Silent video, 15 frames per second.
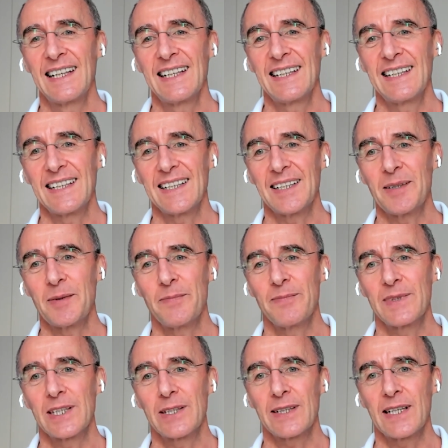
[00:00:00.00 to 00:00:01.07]
um, you
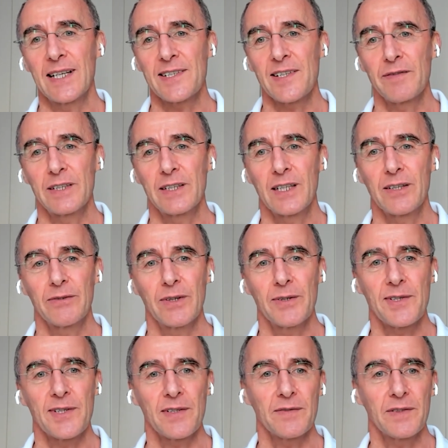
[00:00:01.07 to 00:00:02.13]
know, that has a very
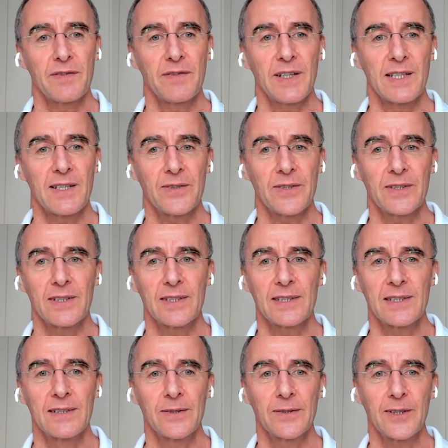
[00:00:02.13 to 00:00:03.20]
corrosive effect on
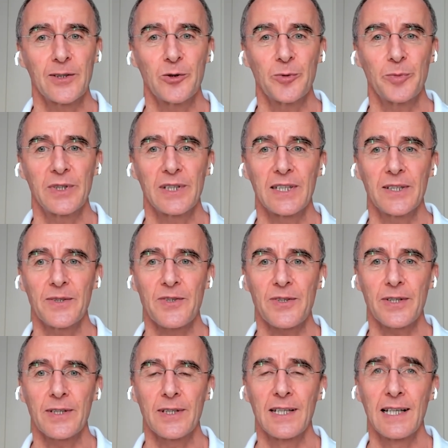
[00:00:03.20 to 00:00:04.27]
the on the corporate
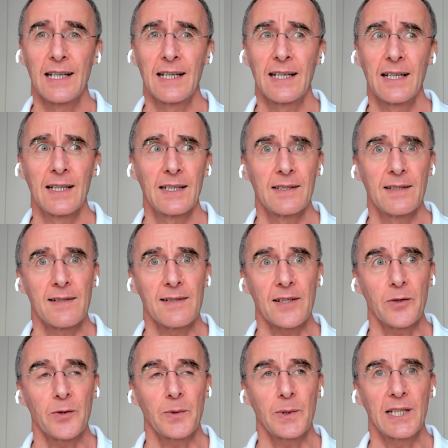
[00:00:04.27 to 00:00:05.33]
culture. So
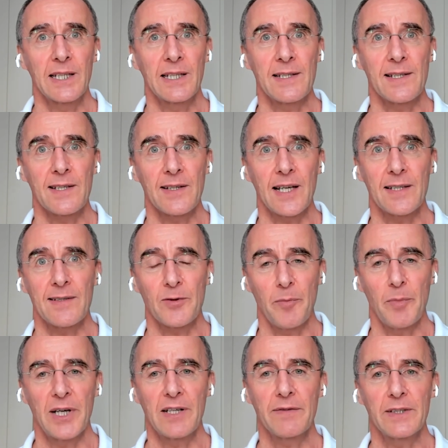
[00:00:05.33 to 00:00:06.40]
we get into that sort of
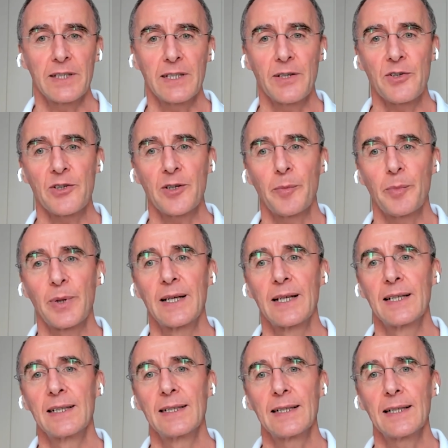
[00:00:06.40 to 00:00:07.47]
mindful leadership.
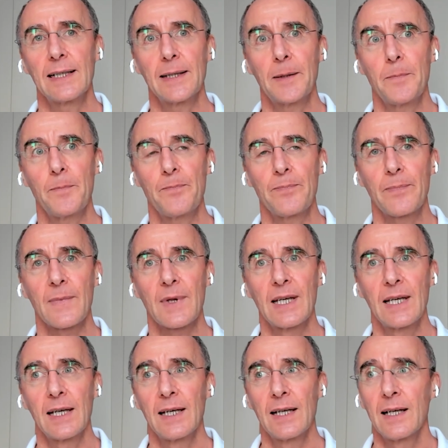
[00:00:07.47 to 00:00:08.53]
Um,
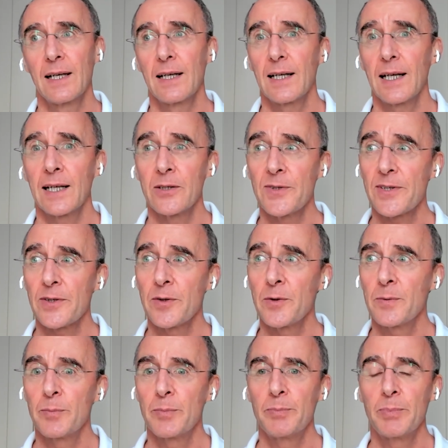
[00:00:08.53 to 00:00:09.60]
and also
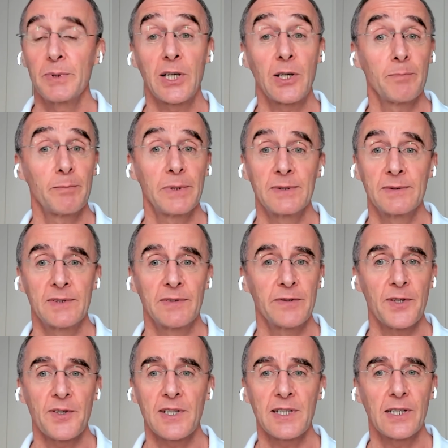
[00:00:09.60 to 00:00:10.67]

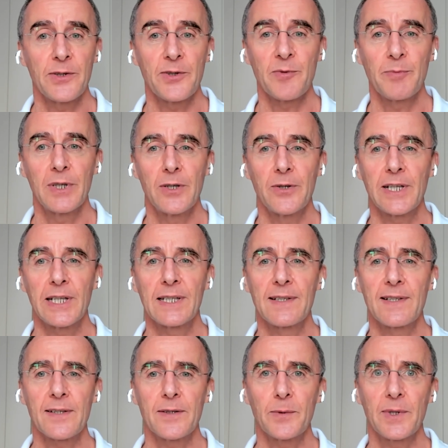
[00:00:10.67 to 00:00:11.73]
diversity, inclusion, belonging.
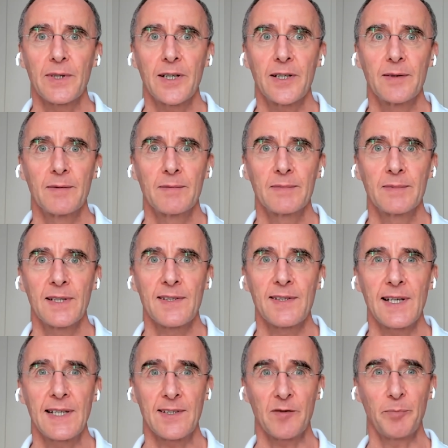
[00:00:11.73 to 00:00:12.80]
So without a
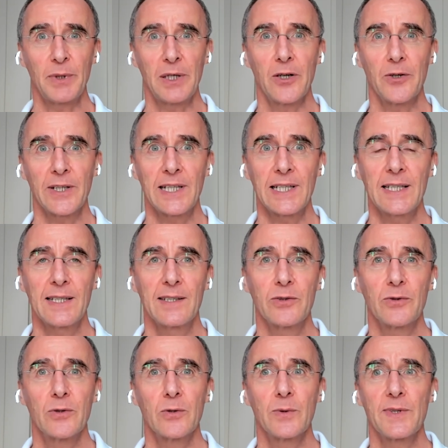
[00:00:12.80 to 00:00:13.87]
sense of belonging, you're
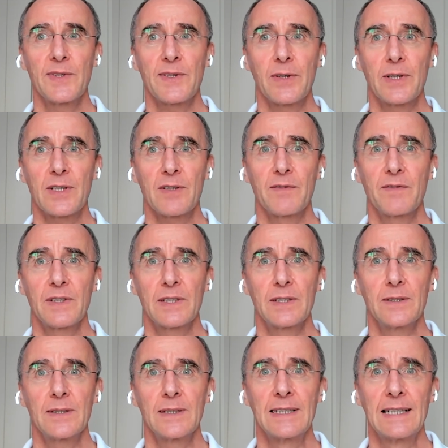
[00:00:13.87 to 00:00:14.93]
always going to
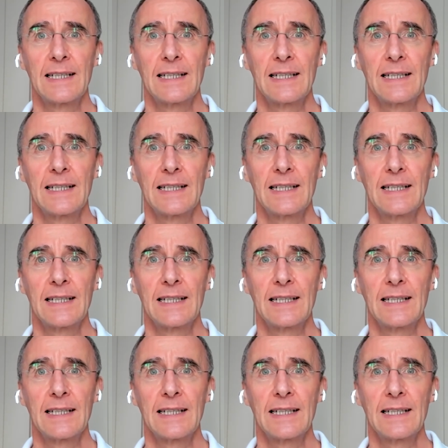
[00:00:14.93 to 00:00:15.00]
feel